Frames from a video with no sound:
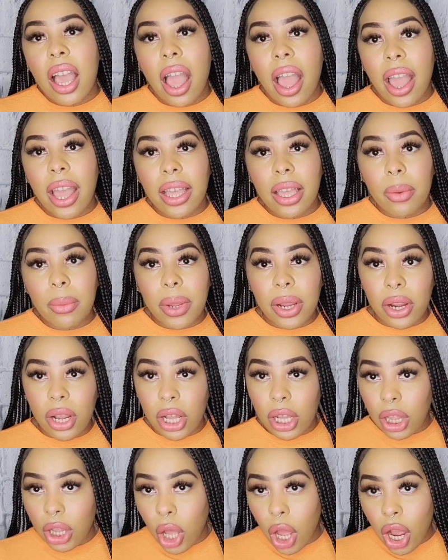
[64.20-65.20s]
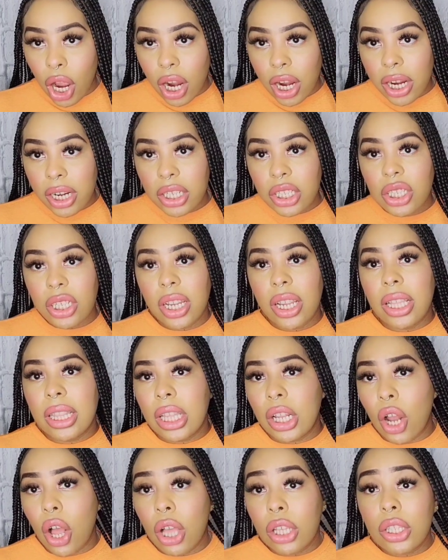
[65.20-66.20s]
I can wear a large, and
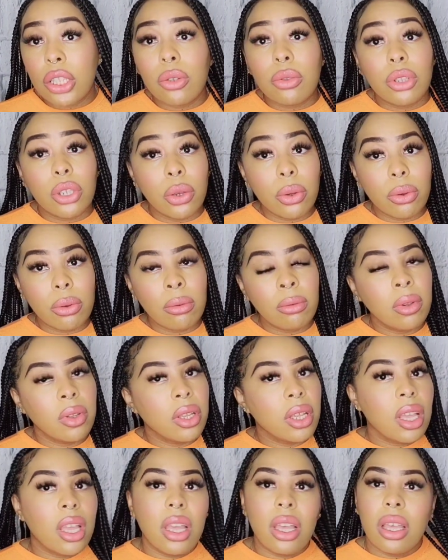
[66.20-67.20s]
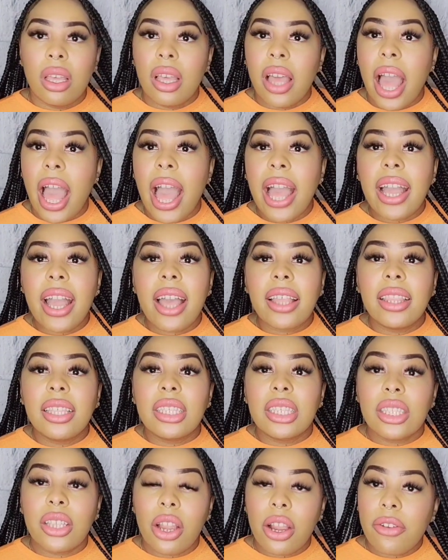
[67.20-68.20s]
then also too, I got
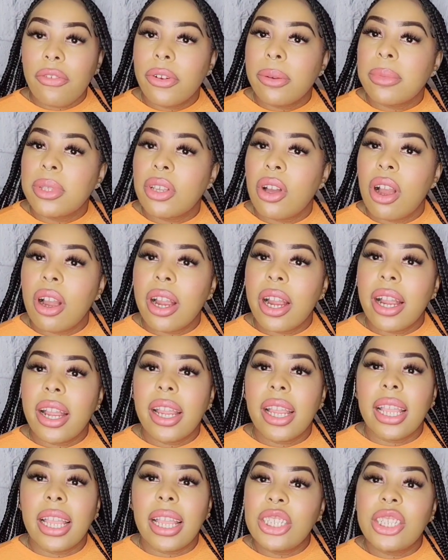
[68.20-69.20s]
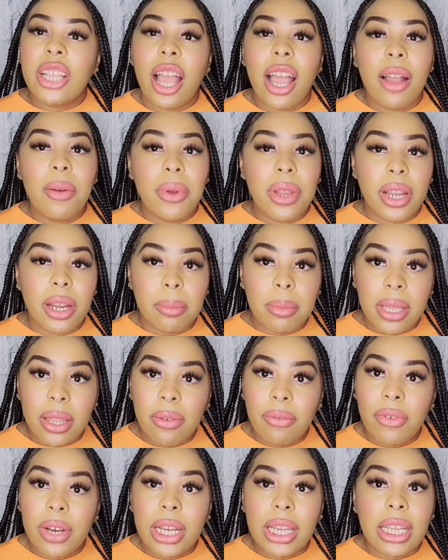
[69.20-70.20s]
this skirt from Zara and I wear a
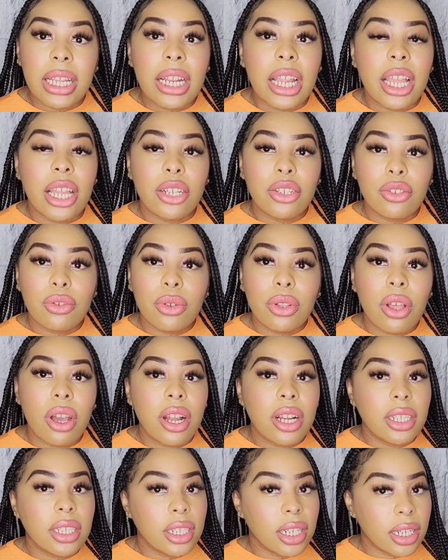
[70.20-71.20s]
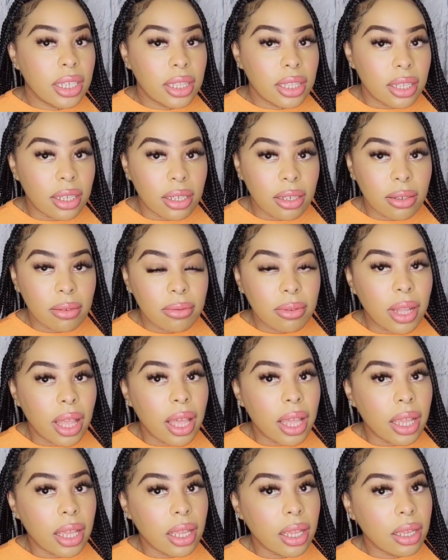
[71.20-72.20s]
motherfucking extra large and they stuff.
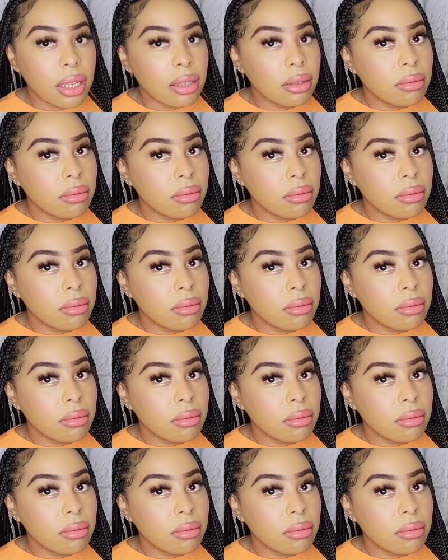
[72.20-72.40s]
Like,